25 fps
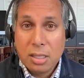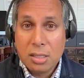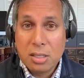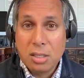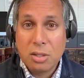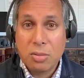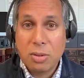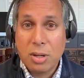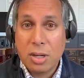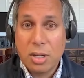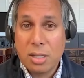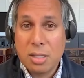a
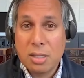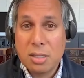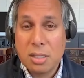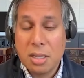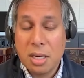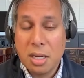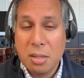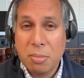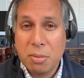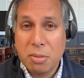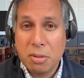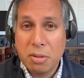great
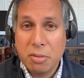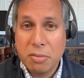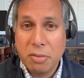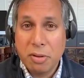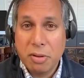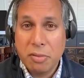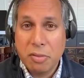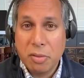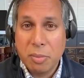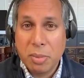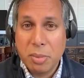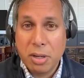example of,
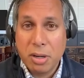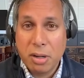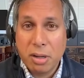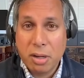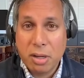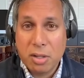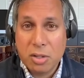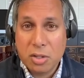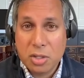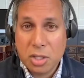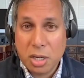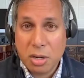of
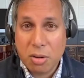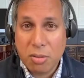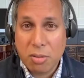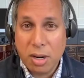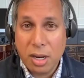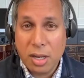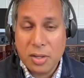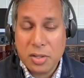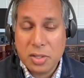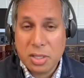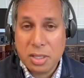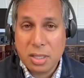American
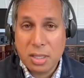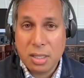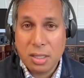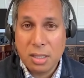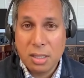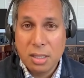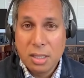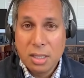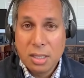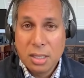generosity.